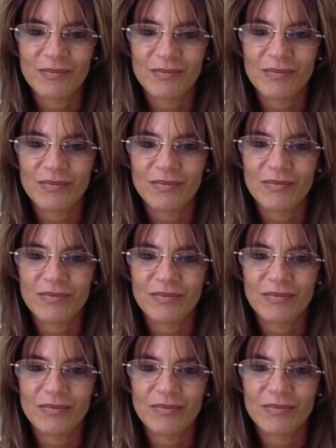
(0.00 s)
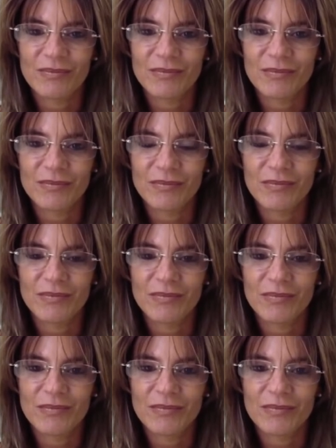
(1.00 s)

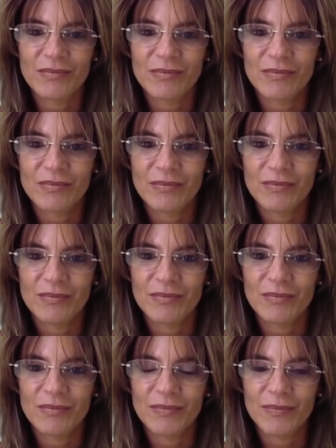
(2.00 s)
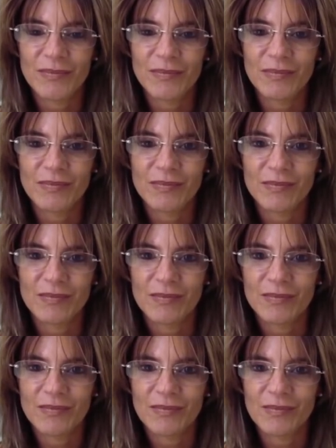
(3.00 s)

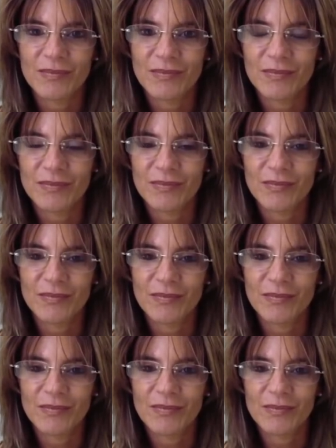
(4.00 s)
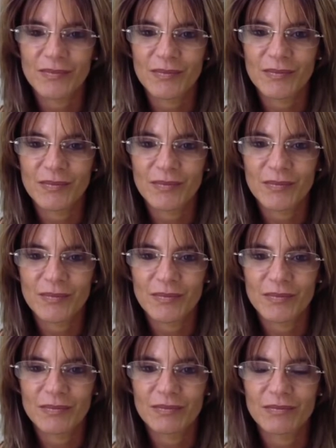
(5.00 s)

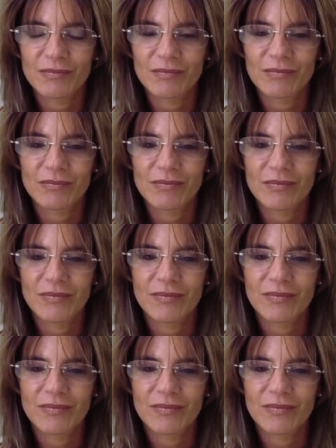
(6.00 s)
[no speech]